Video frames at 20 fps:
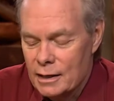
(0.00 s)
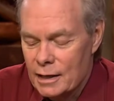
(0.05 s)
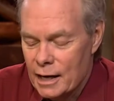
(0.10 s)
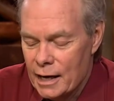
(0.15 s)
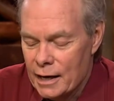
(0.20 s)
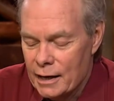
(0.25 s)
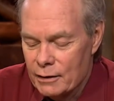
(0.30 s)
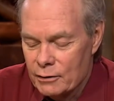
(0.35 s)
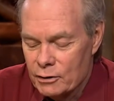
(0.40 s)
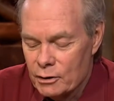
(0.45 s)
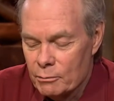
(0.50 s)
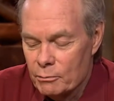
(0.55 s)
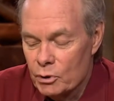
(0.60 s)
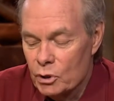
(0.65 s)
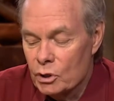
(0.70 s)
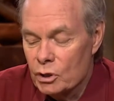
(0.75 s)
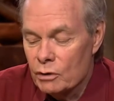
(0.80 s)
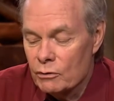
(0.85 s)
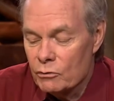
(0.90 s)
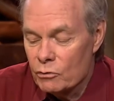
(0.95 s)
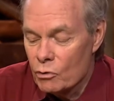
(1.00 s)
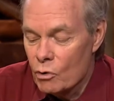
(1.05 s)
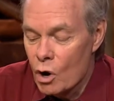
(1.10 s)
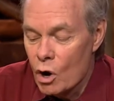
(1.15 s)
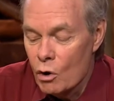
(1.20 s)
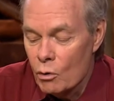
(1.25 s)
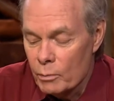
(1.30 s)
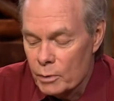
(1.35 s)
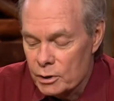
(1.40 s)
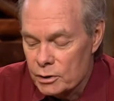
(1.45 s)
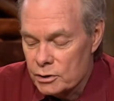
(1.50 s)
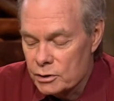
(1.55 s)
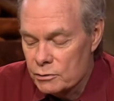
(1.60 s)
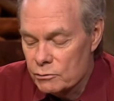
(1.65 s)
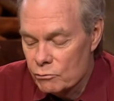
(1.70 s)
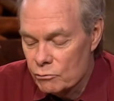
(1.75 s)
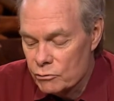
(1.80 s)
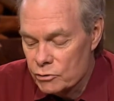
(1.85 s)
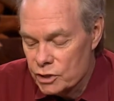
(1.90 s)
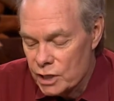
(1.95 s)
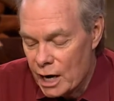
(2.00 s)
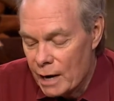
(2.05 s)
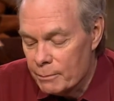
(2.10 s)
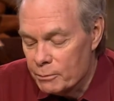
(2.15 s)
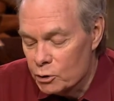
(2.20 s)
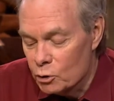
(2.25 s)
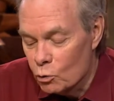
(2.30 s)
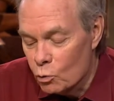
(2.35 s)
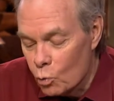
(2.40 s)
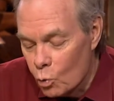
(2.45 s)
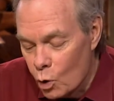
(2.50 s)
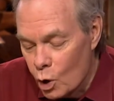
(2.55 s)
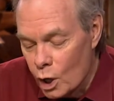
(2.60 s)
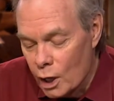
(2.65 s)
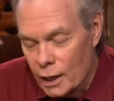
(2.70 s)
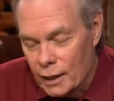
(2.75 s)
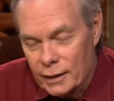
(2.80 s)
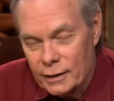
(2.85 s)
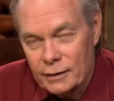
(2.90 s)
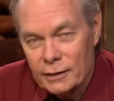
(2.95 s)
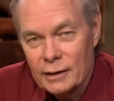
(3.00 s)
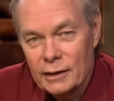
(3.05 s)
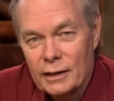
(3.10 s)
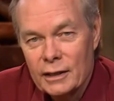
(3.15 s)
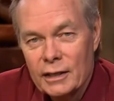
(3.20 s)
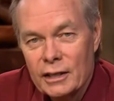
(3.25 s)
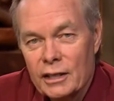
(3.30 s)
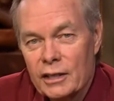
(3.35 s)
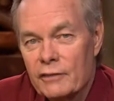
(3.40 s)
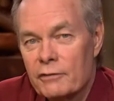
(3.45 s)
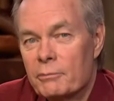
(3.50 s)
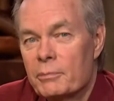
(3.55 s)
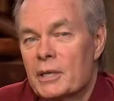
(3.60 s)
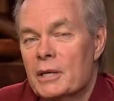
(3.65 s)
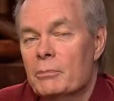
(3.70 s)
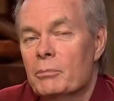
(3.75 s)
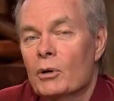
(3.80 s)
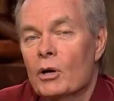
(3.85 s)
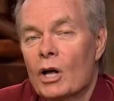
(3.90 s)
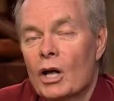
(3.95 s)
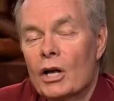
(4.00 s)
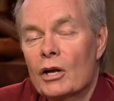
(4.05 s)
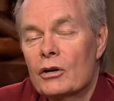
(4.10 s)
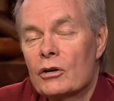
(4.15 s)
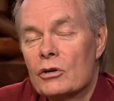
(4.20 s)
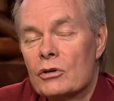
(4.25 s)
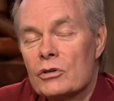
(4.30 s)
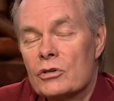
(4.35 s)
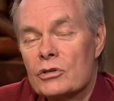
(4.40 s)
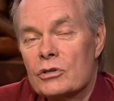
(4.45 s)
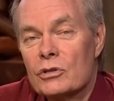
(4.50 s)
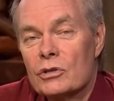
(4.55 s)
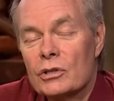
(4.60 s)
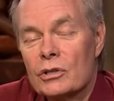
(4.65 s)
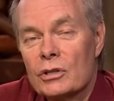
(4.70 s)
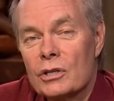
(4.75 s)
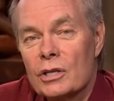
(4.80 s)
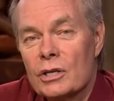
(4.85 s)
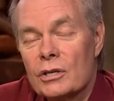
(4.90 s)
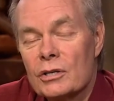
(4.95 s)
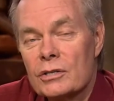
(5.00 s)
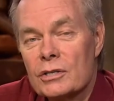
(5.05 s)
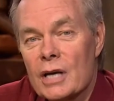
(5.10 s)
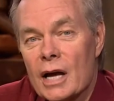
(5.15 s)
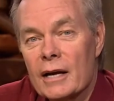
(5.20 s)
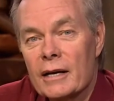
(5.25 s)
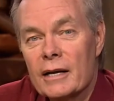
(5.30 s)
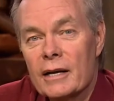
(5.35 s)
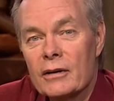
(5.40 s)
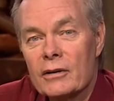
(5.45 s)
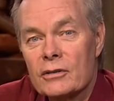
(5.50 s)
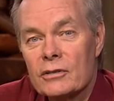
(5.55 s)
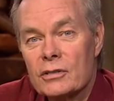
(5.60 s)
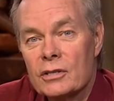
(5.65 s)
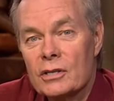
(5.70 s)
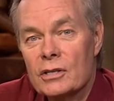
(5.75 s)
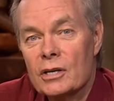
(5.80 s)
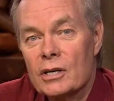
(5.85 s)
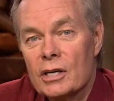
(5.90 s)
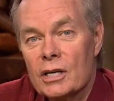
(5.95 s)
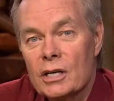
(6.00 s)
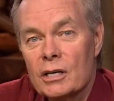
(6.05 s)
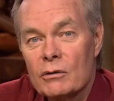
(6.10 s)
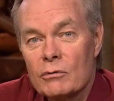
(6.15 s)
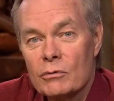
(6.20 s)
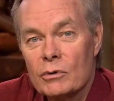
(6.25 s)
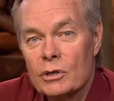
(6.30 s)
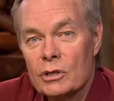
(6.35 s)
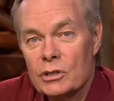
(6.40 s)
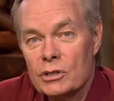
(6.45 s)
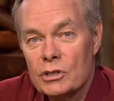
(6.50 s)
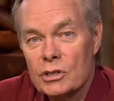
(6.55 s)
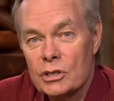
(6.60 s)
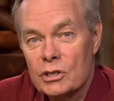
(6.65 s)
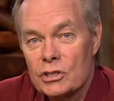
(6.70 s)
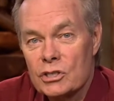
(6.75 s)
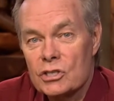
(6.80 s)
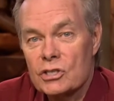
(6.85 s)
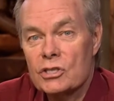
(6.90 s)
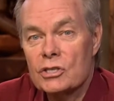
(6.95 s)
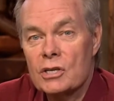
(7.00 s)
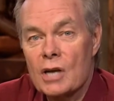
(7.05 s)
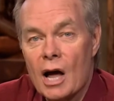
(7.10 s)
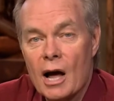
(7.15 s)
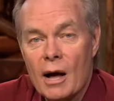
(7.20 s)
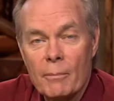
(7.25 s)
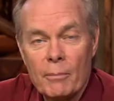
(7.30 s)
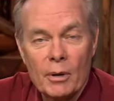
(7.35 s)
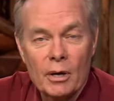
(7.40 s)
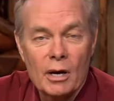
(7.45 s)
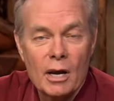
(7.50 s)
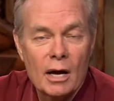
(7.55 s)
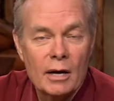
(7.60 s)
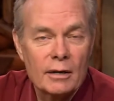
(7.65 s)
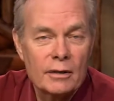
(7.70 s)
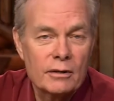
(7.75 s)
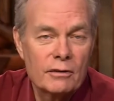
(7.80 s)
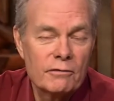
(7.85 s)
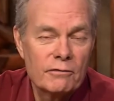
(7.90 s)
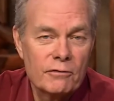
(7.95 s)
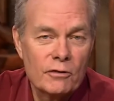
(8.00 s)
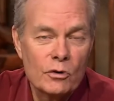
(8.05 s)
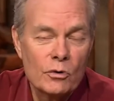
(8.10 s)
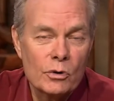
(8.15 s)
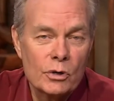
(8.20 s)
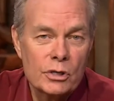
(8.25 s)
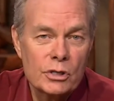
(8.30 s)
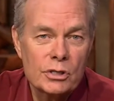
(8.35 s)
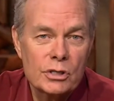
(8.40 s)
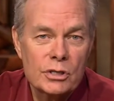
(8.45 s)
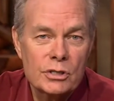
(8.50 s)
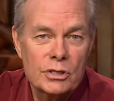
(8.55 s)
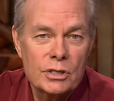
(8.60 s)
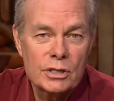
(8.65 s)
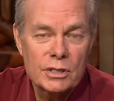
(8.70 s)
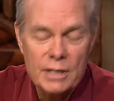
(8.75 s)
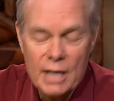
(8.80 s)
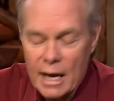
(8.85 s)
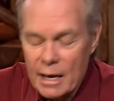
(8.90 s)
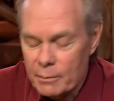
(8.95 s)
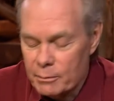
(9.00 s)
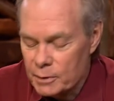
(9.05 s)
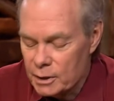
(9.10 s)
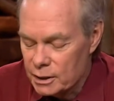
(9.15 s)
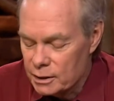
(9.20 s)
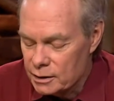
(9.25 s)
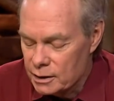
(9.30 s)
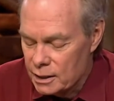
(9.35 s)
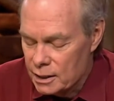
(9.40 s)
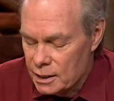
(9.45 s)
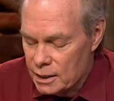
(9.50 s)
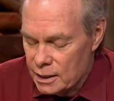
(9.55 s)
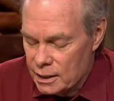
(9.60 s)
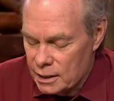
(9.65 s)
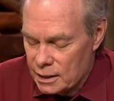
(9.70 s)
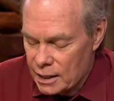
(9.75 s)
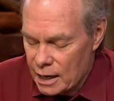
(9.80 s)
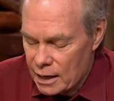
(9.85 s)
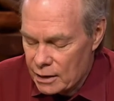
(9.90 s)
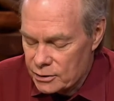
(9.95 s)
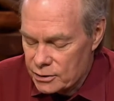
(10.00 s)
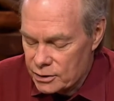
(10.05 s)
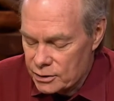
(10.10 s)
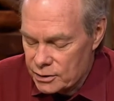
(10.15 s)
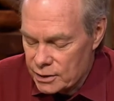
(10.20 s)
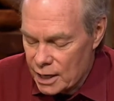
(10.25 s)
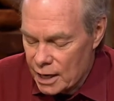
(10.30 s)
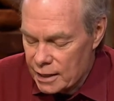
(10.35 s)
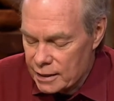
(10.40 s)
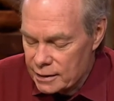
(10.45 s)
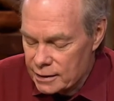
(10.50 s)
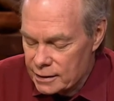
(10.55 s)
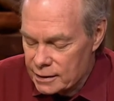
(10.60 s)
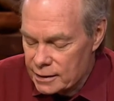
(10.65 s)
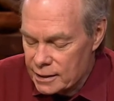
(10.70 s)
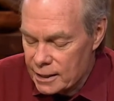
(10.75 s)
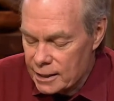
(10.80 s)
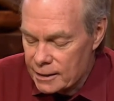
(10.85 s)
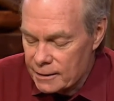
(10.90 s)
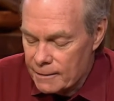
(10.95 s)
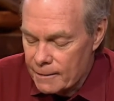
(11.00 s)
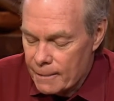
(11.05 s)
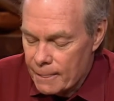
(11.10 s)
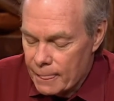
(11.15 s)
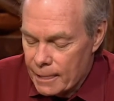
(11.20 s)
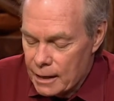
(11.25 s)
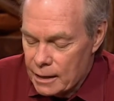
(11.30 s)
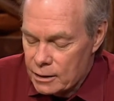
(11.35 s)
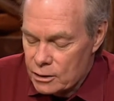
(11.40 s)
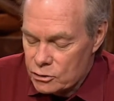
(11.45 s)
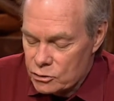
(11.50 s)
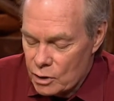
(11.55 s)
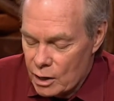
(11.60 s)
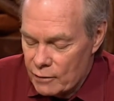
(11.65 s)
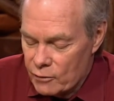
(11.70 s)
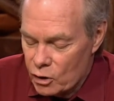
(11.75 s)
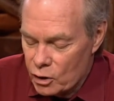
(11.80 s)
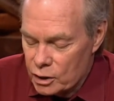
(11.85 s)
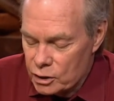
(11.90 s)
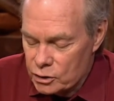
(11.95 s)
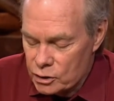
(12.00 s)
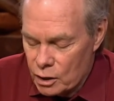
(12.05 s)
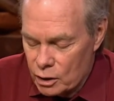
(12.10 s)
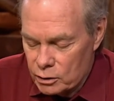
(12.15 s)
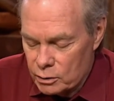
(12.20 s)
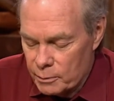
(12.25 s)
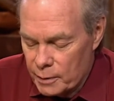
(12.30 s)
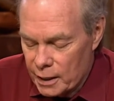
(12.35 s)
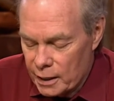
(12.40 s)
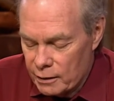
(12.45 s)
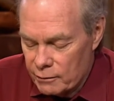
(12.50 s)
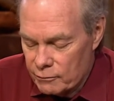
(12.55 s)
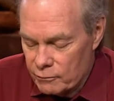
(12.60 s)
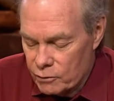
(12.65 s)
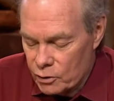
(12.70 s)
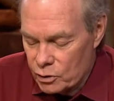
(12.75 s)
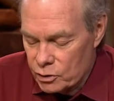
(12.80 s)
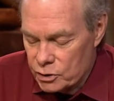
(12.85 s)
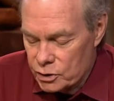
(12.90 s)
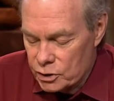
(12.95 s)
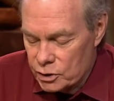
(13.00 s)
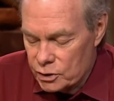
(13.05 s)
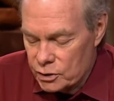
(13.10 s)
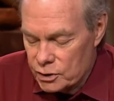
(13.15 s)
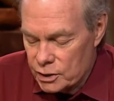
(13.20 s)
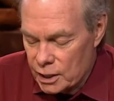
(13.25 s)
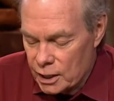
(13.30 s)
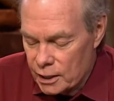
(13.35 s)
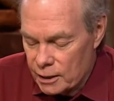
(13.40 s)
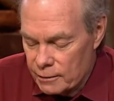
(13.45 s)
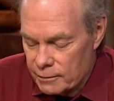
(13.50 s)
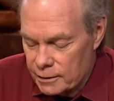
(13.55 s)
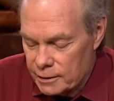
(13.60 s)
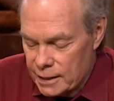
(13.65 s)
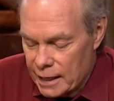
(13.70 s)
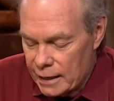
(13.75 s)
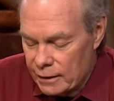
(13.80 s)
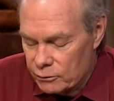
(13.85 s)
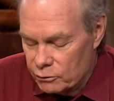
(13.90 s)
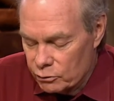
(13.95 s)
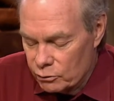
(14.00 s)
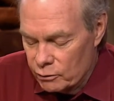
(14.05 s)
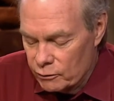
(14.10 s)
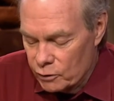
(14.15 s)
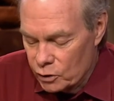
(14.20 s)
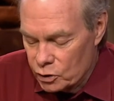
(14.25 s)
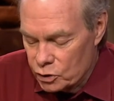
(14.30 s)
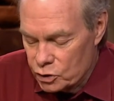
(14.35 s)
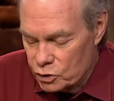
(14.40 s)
and the book of Romans, chapter 1, if people understood this, I guarantee you it would just stop a lot of the foolishness that's happening in our society today. So I've already talked about verses uh, down through verse